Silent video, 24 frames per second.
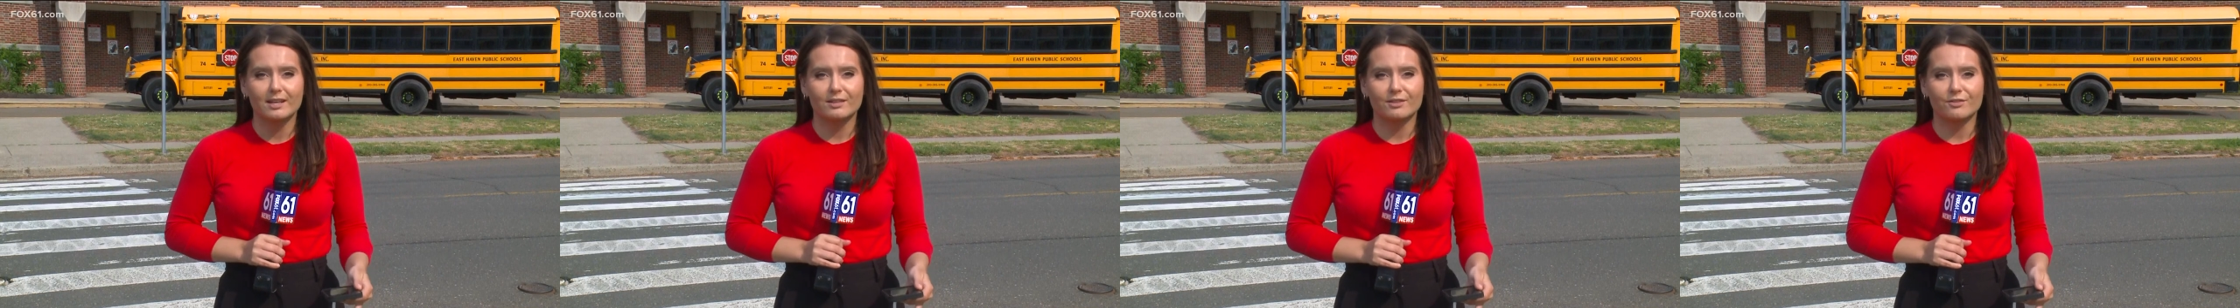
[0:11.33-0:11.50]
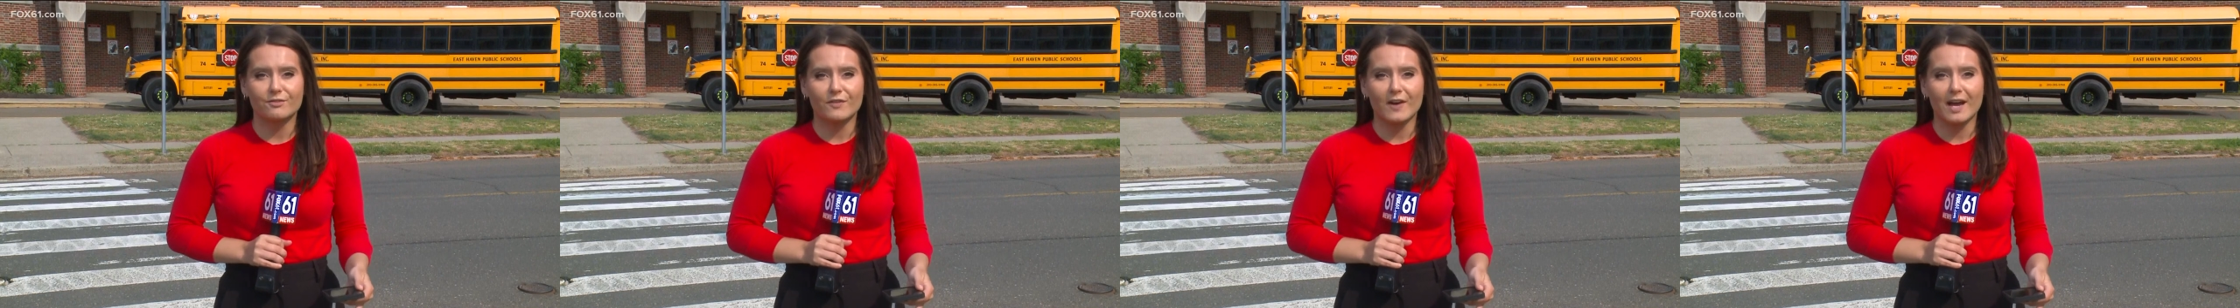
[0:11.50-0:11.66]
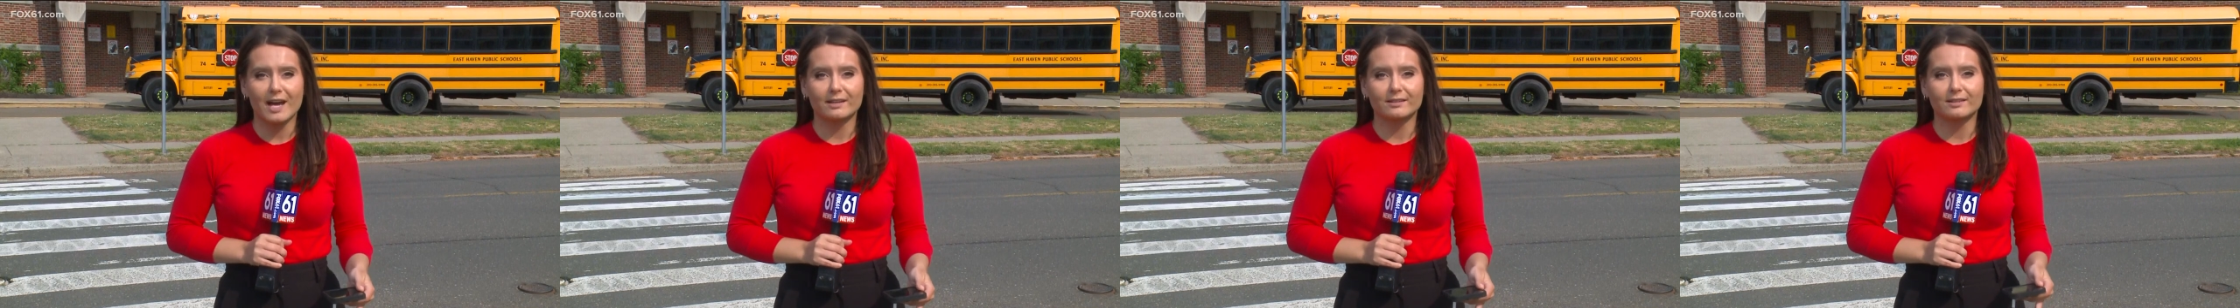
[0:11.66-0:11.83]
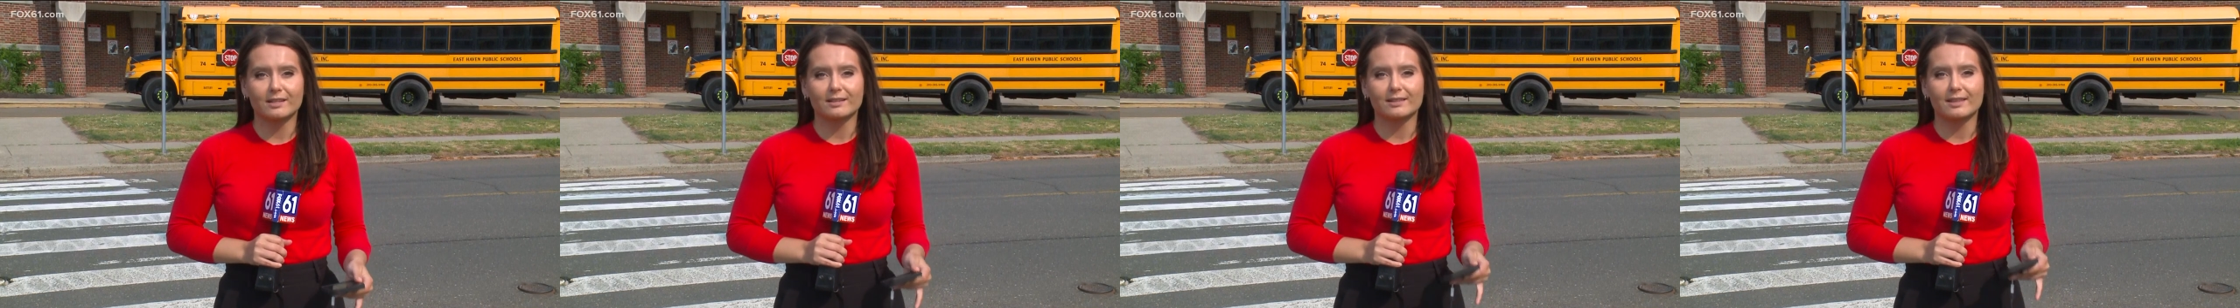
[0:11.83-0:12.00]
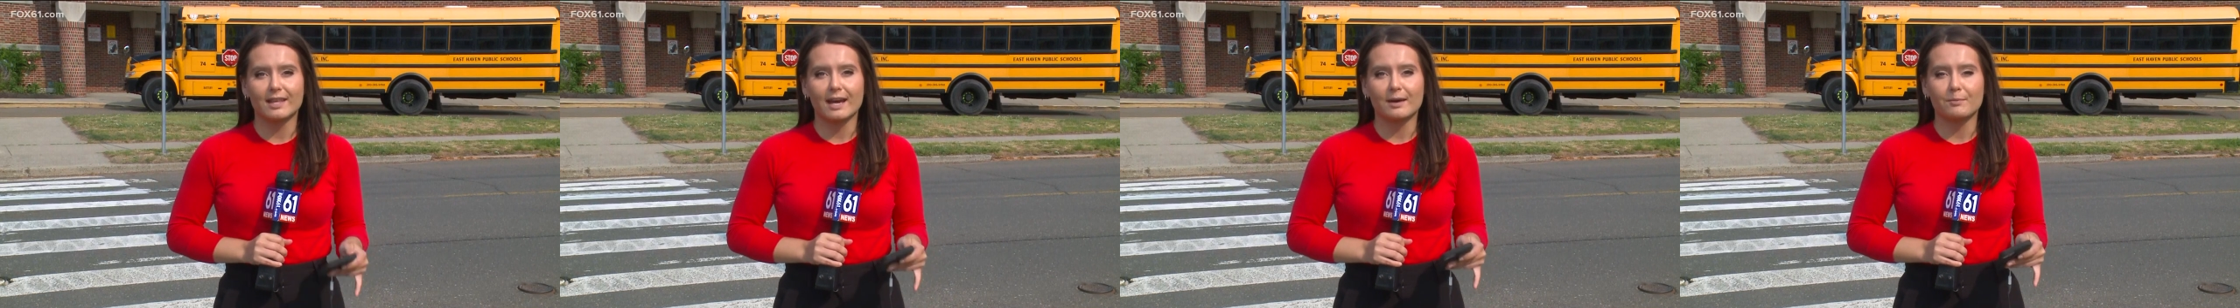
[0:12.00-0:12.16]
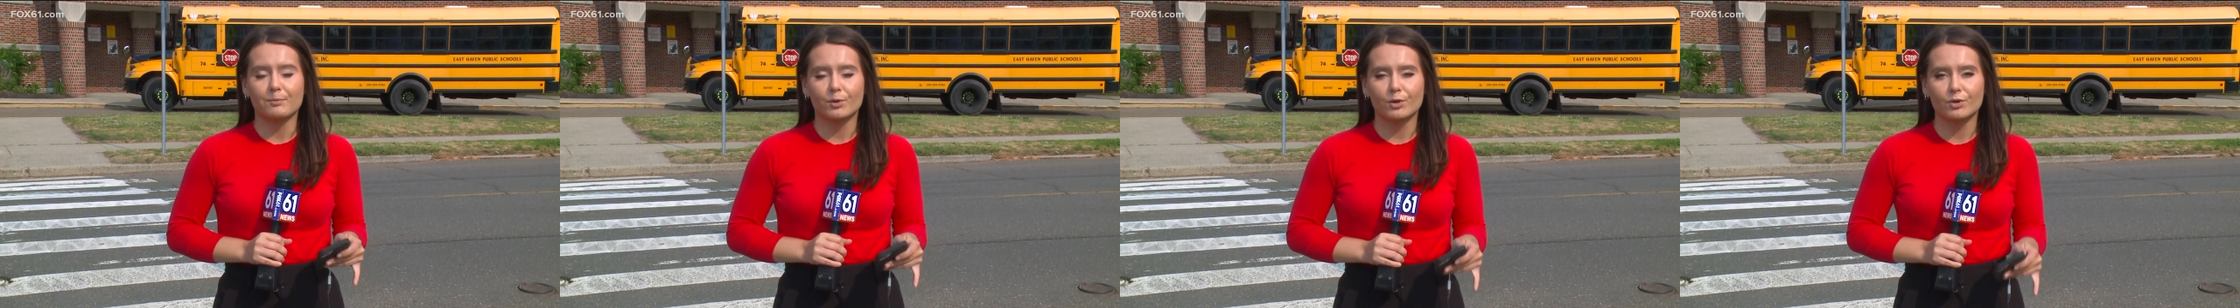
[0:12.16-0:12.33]
the fact that
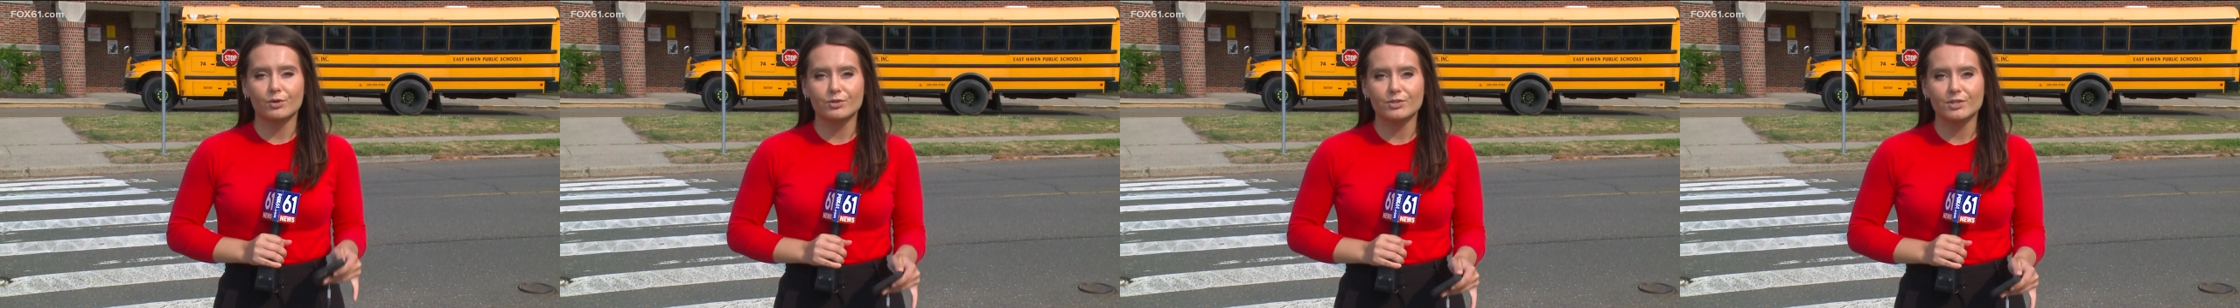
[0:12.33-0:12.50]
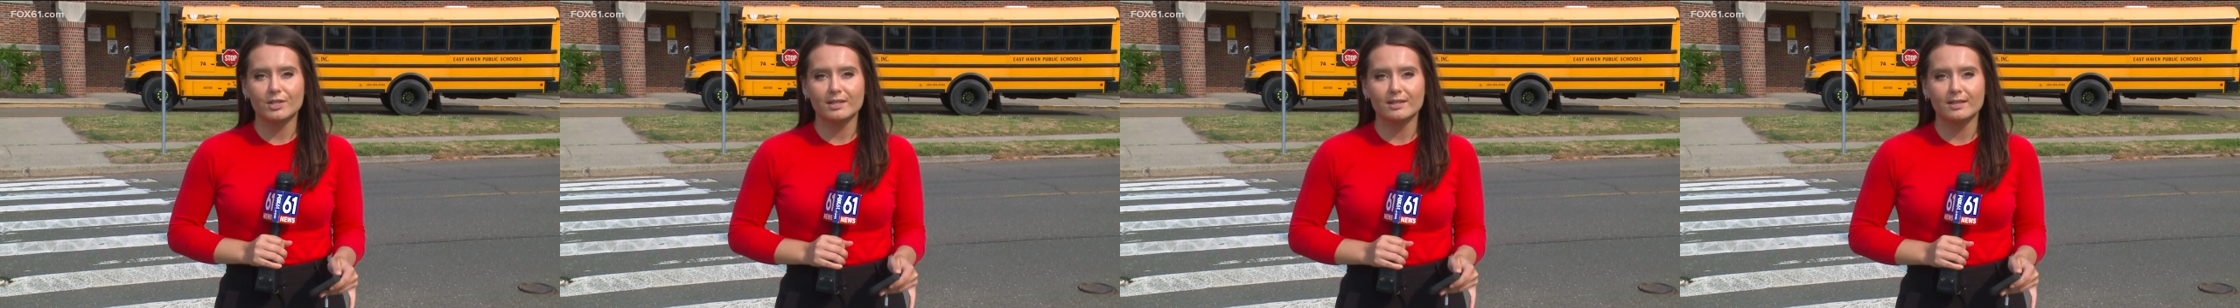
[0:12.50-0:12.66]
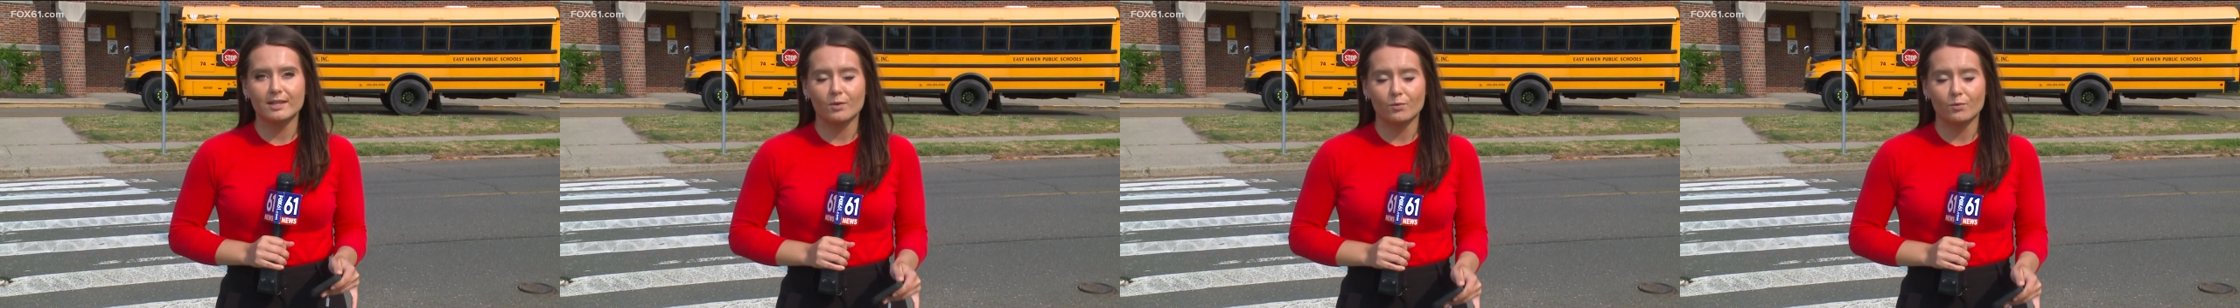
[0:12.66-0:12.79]
that person